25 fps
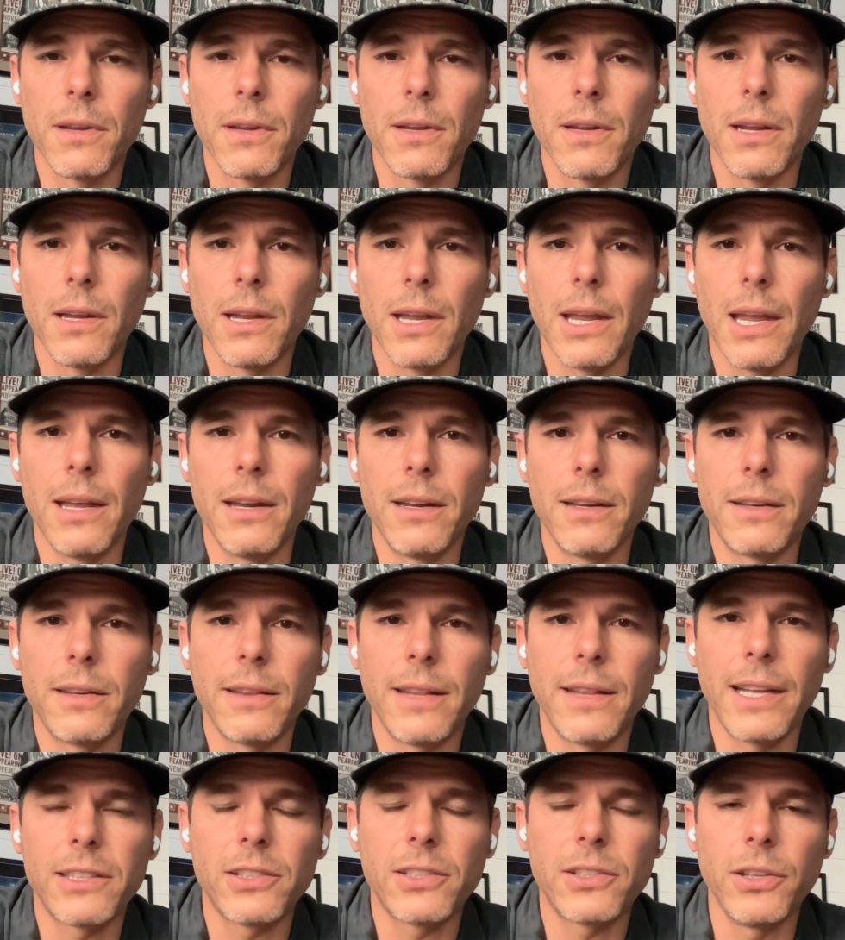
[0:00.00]
and
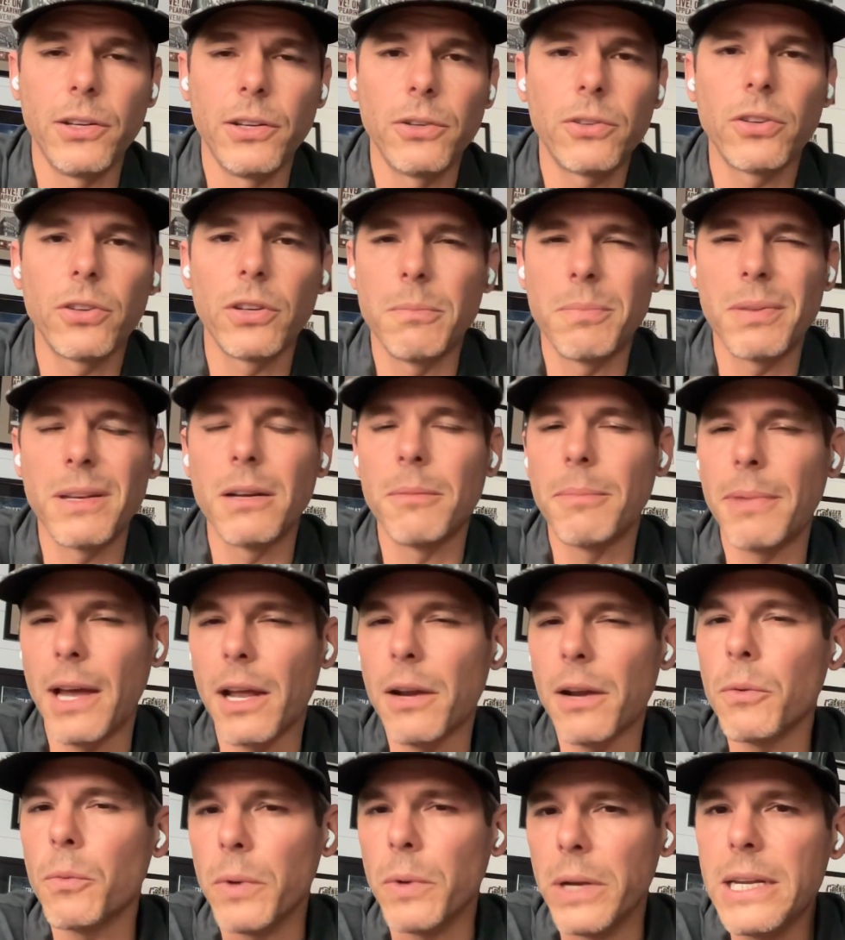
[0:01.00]
that's usually been
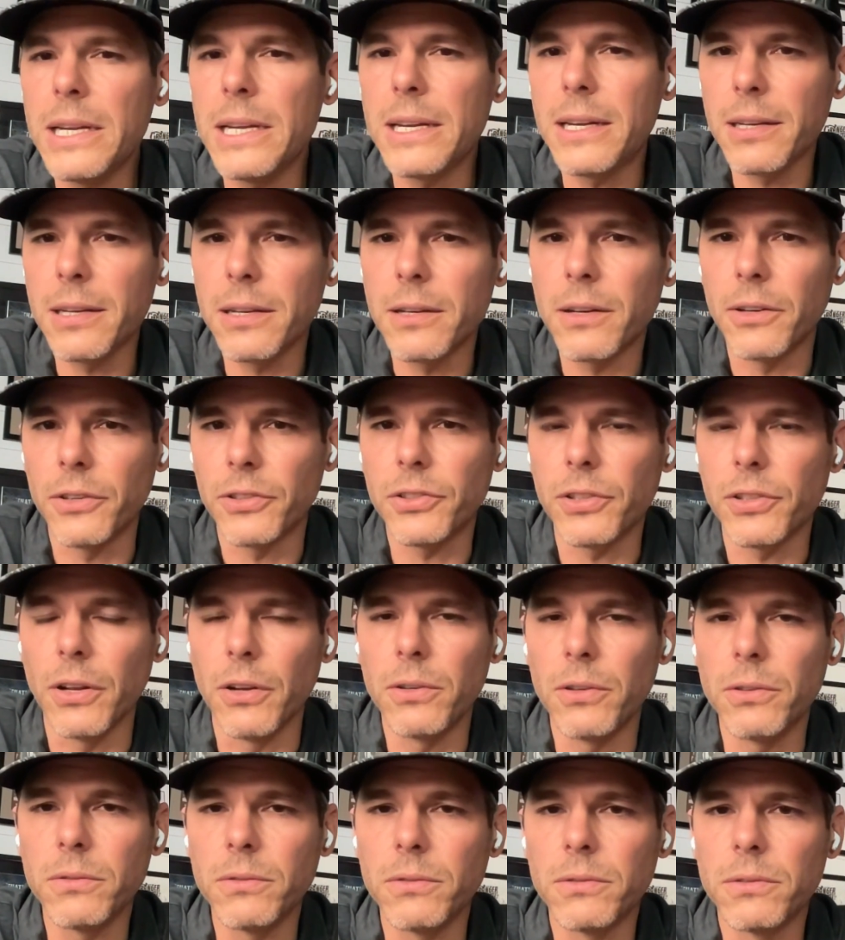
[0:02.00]
about a week or
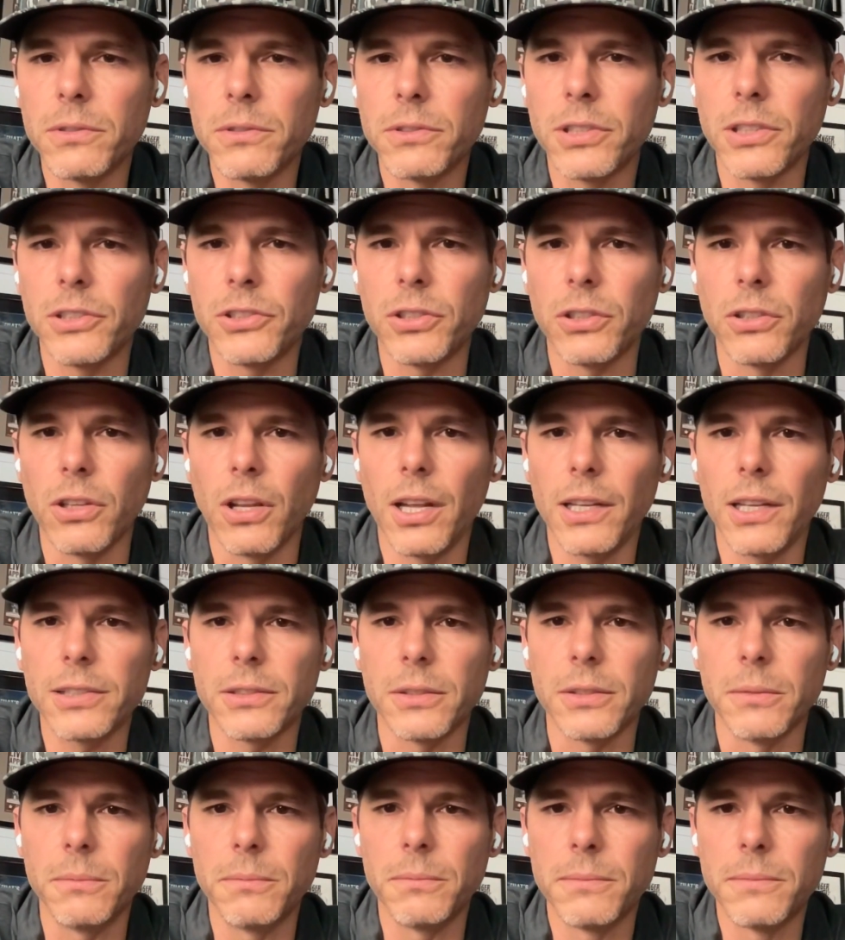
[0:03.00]
so since you lost
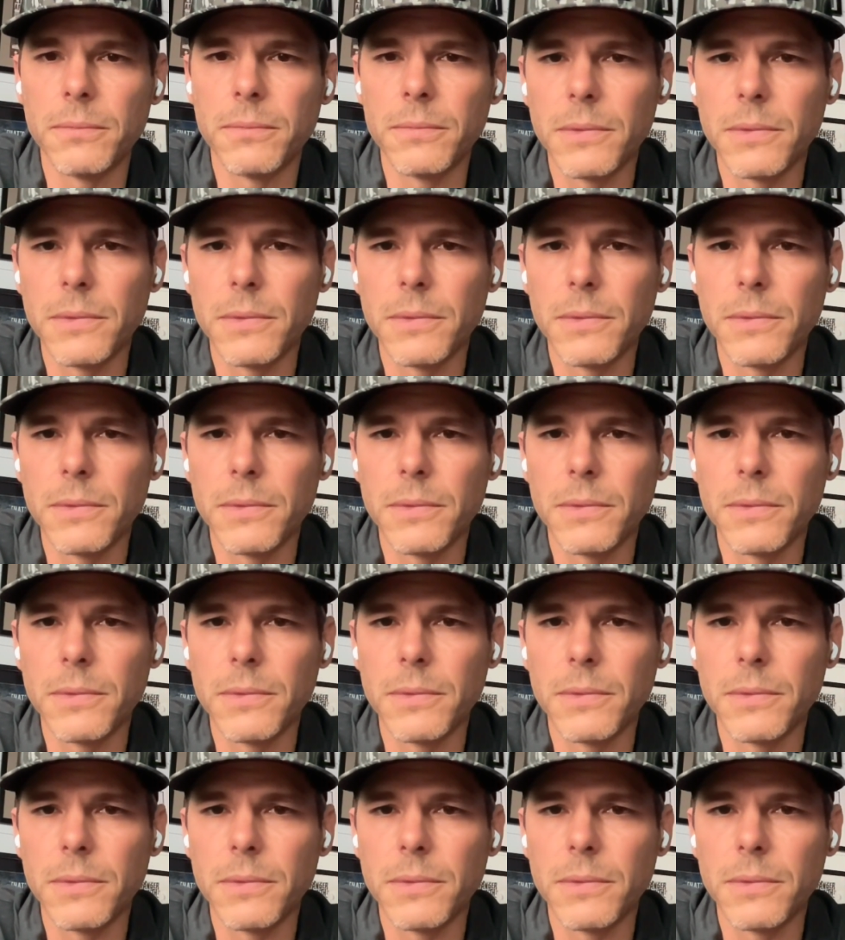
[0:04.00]
them.